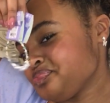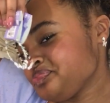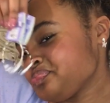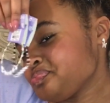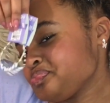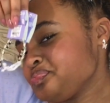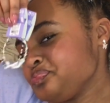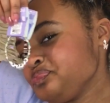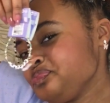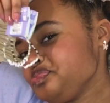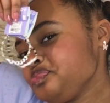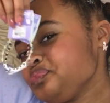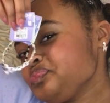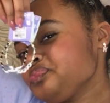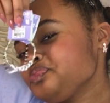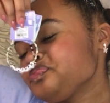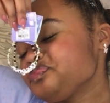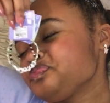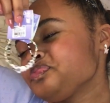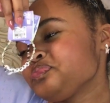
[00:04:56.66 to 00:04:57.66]

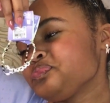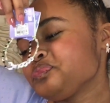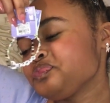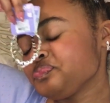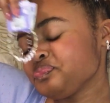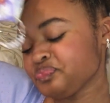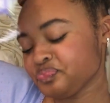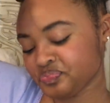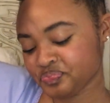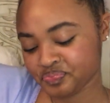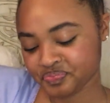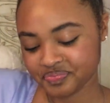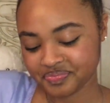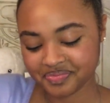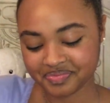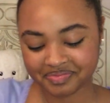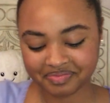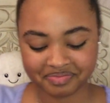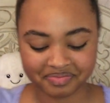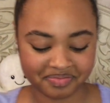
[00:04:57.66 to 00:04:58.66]

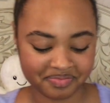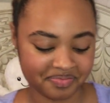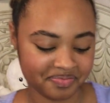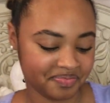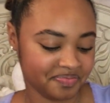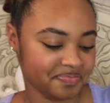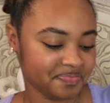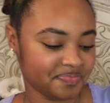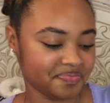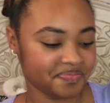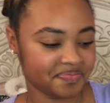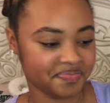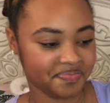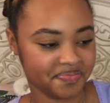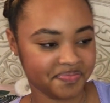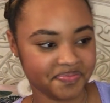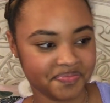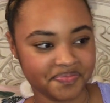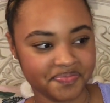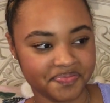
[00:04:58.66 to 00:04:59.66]

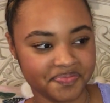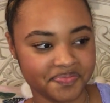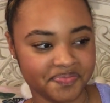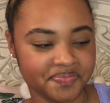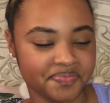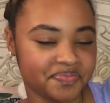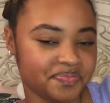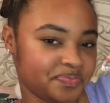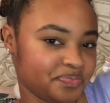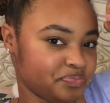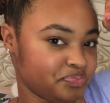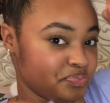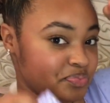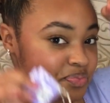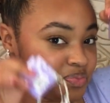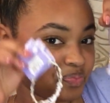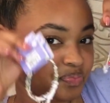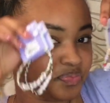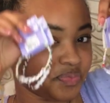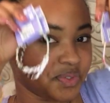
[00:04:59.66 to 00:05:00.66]

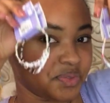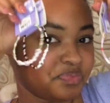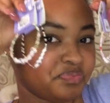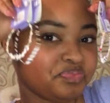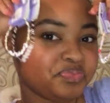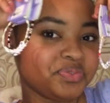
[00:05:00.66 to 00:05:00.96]
Nothing is said.